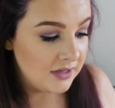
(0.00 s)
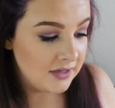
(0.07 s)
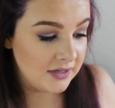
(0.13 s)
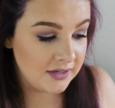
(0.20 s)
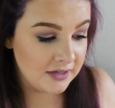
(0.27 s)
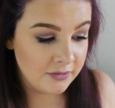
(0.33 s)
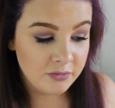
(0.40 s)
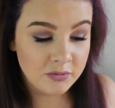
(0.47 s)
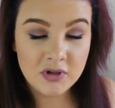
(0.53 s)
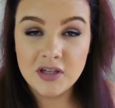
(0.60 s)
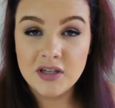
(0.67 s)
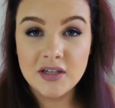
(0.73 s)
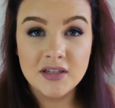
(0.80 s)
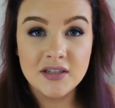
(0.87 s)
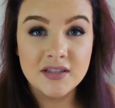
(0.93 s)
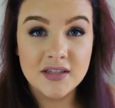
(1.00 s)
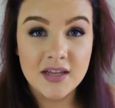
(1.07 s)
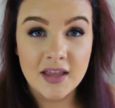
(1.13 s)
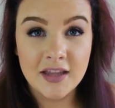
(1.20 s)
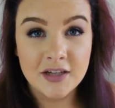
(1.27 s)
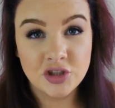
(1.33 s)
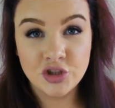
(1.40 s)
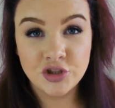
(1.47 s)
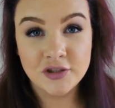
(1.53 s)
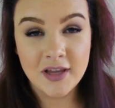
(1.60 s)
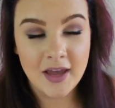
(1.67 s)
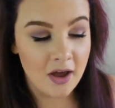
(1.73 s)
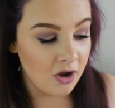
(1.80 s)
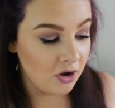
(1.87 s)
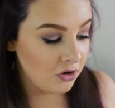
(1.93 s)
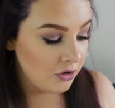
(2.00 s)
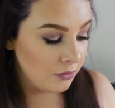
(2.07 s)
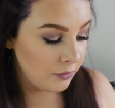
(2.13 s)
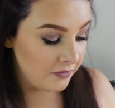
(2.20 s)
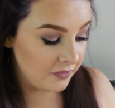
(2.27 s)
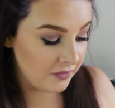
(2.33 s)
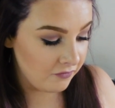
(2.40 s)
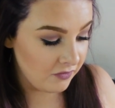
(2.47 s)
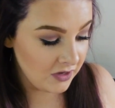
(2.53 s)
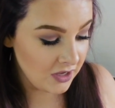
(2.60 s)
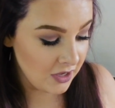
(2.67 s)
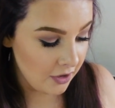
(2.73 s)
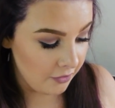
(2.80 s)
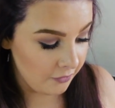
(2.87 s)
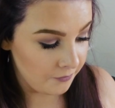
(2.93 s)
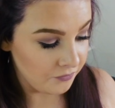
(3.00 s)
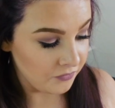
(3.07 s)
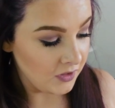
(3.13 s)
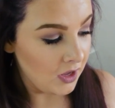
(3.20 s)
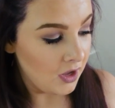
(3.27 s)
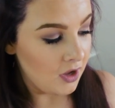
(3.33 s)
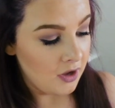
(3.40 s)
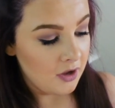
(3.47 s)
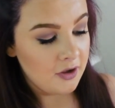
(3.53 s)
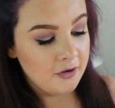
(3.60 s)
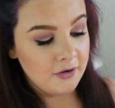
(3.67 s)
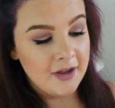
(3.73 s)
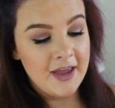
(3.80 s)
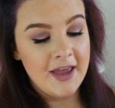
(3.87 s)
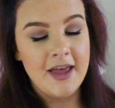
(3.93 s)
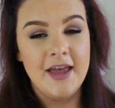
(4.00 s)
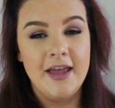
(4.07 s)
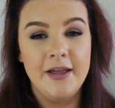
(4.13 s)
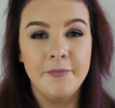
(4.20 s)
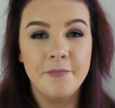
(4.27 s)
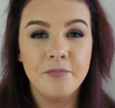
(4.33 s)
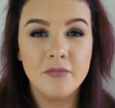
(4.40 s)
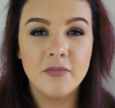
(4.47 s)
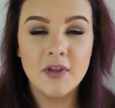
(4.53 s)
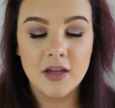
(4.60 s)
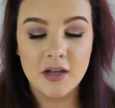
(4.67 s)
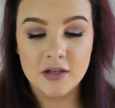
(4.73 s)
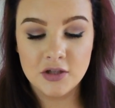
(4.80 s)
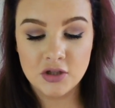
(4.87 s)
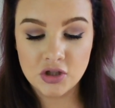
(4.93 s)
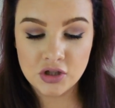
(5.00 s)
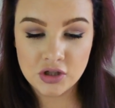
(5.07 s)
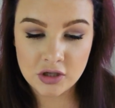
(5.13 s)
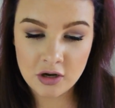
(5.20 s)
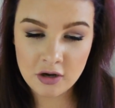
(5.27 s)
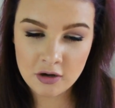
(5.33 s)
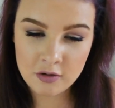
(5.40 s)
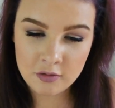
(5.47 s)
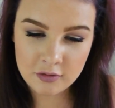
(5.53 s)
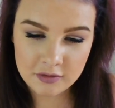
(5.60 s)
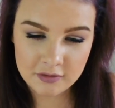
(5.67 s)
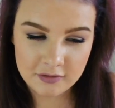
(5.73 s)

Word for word: I will say let's just get on with the video. Okay, so